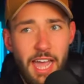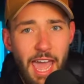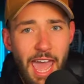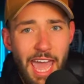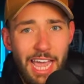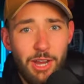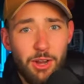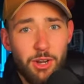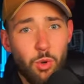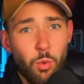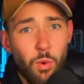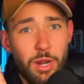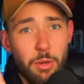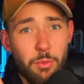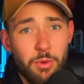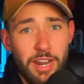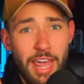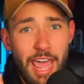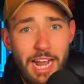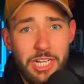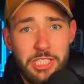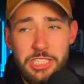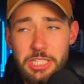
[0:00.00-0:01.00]
accurate to what it would
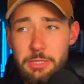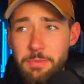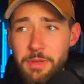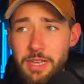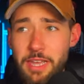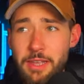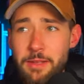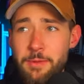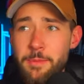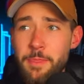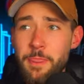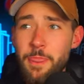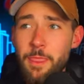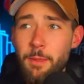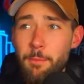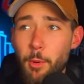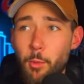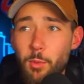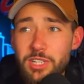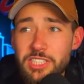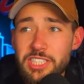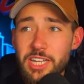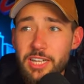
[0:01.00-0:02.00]
actually be,
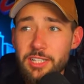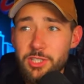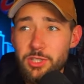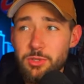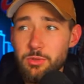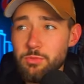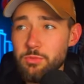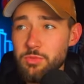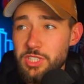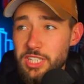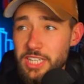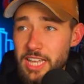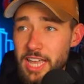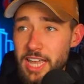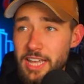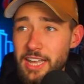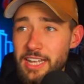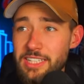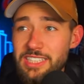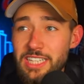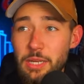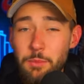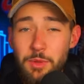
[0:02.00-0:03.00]
but we sent T.
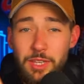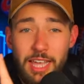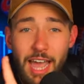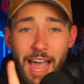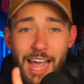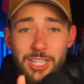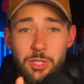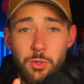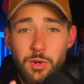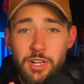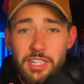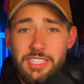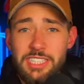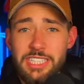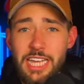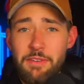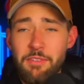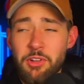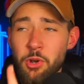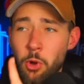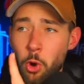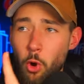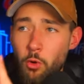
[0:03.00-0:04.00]
Higgins, and we got
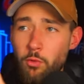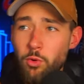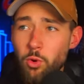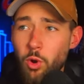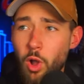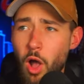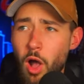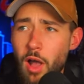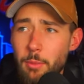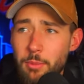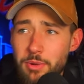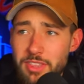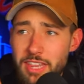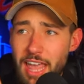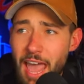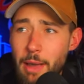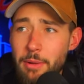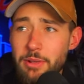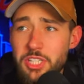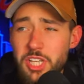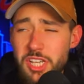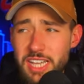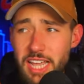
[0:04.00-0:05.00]
27 overall, and with
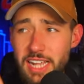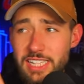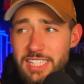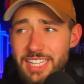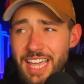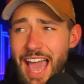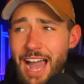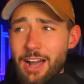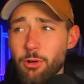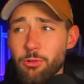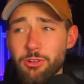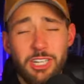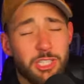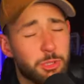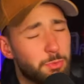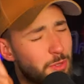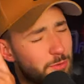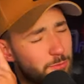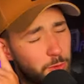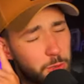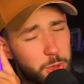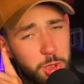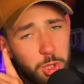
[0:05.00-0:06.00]
that, we took a tackle because
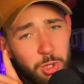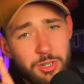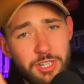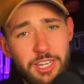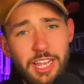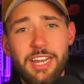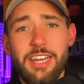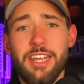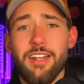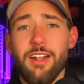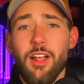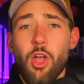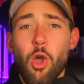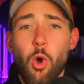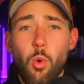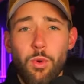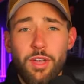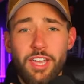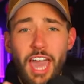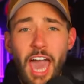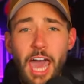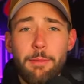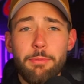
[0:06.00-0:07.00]
we for sure need it.
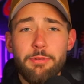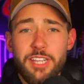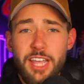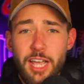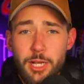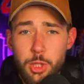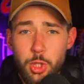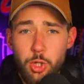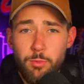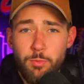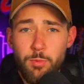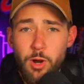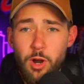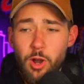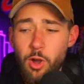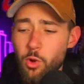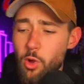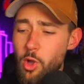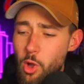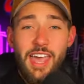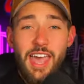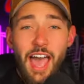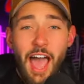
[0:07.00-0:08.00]
We got to protect Joe
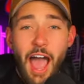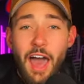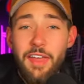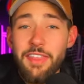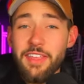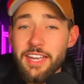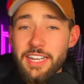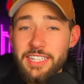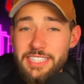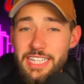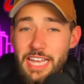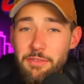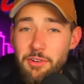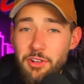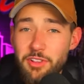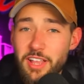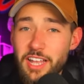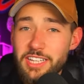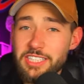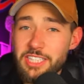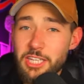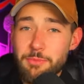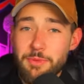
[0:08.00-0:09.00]
Burrow. I think Xavier
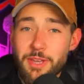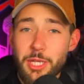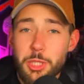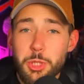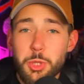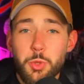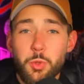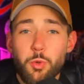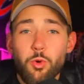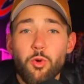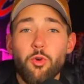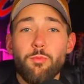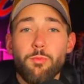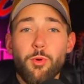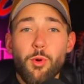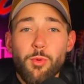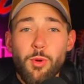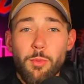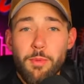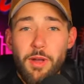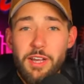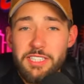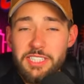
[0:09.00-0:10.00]
Leggett's going to be a true
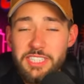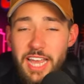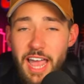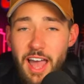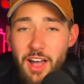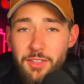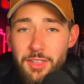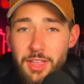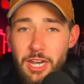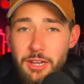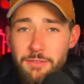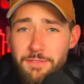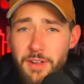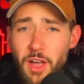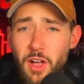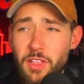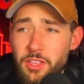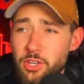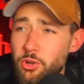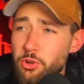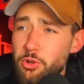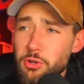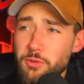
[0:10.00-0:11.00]
boomer bust talent in the NFL,
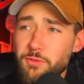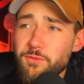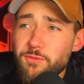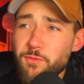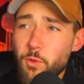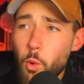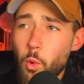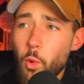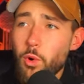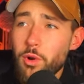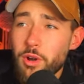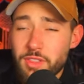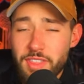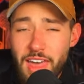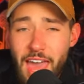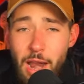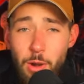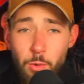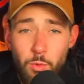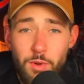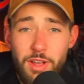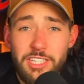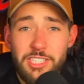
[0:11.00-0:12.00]
and you can afford
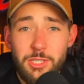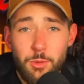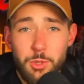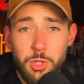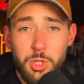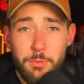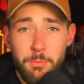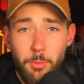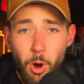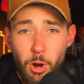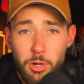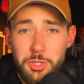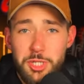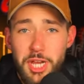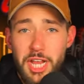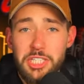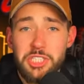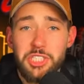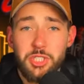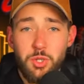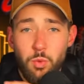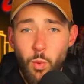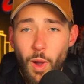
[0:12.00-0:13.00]
that risk with Jamar
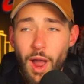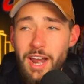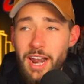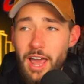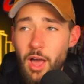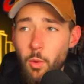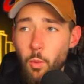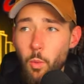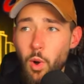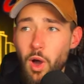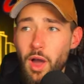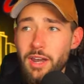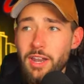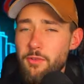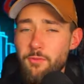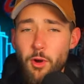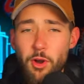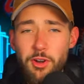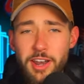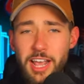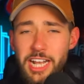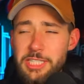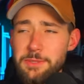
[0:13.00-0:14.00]
Chase as your wideout one. For
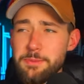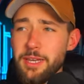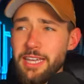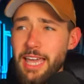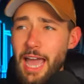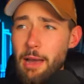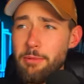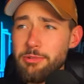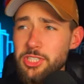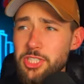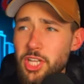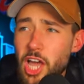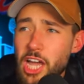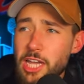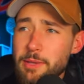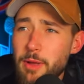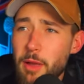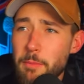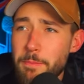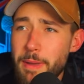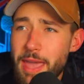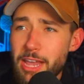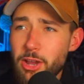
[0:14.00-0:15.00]
our next pick, I was talking
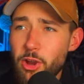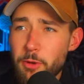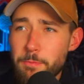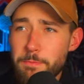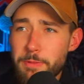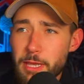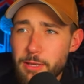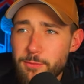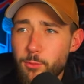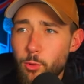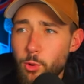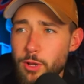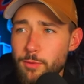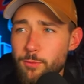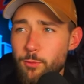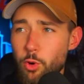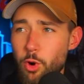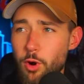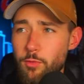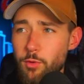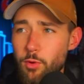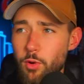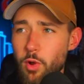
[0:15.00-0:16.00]
about Baker at pick
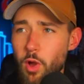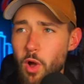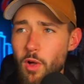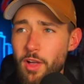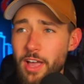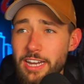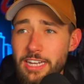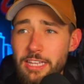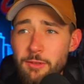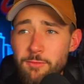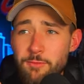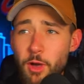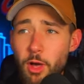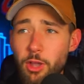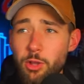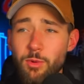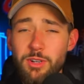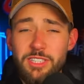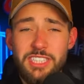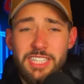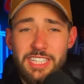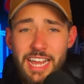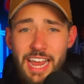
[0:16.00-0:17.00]
44 overall, and he fell to
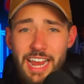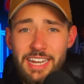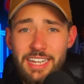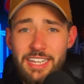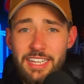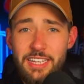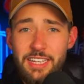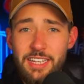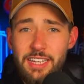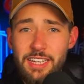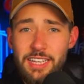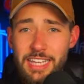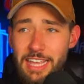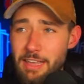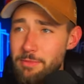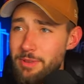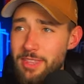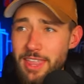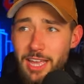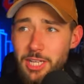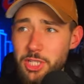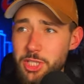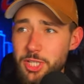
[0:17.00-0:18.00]
us at 80. Give
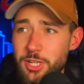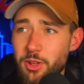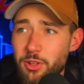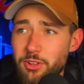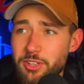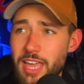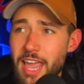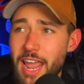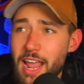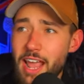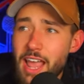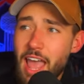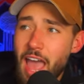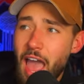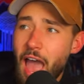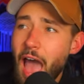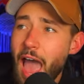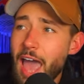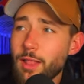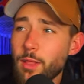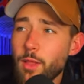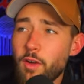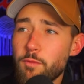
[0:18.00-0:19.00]
me that shit all day.
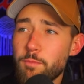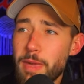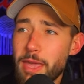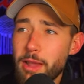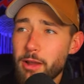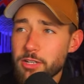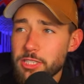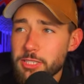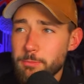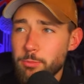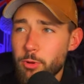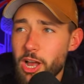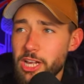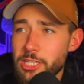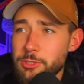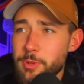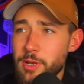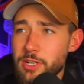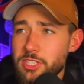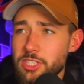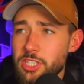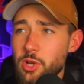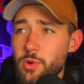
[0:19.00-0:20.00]
I love Baker as a
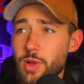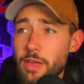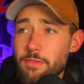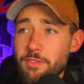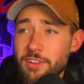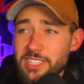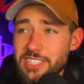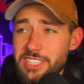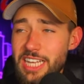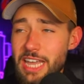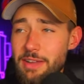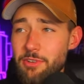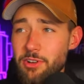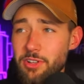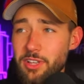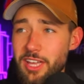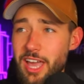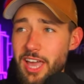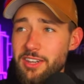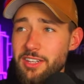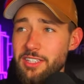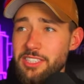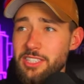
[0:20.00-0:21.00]
prospect, too. If Xavier
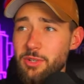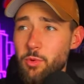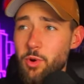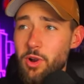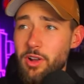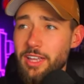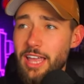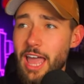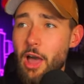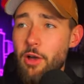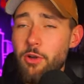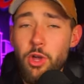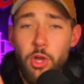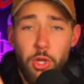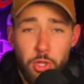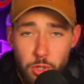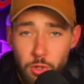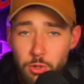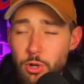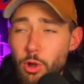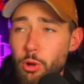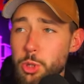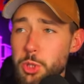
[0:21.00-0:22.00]
Leggett doesn't work out,
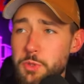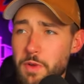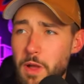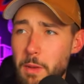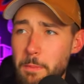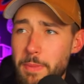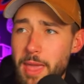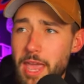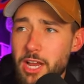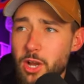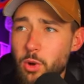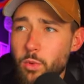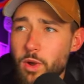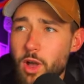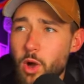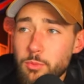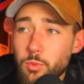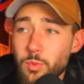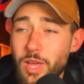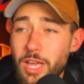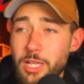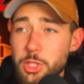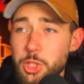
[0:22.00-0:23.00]
you know Javon Baker will.
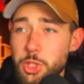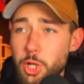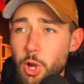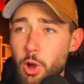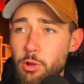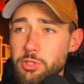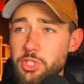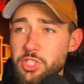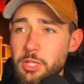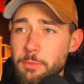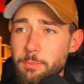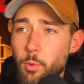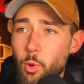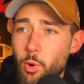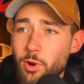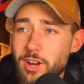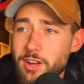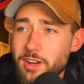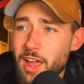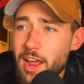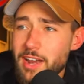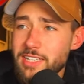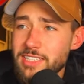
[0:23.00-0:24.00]
We had Jones on the board
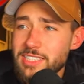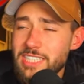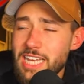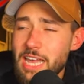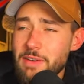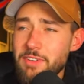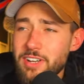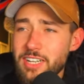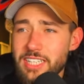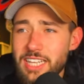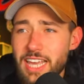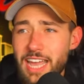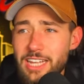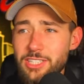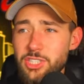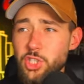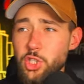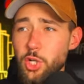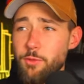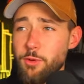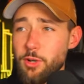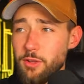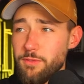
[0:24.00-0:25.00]
at 97, Cade
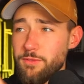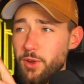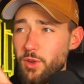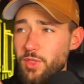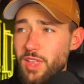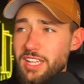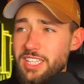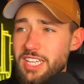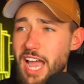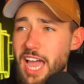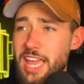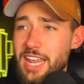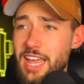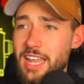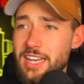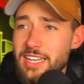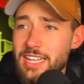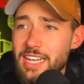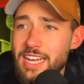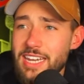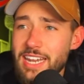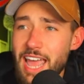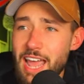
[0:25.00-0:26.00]
Stover to fill that tight end
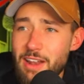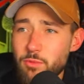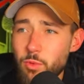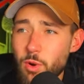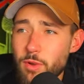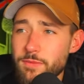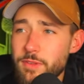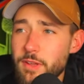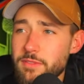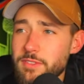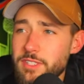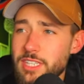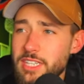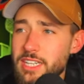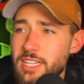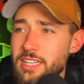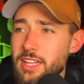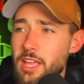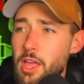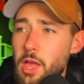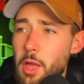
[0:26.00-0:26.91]
need at 115,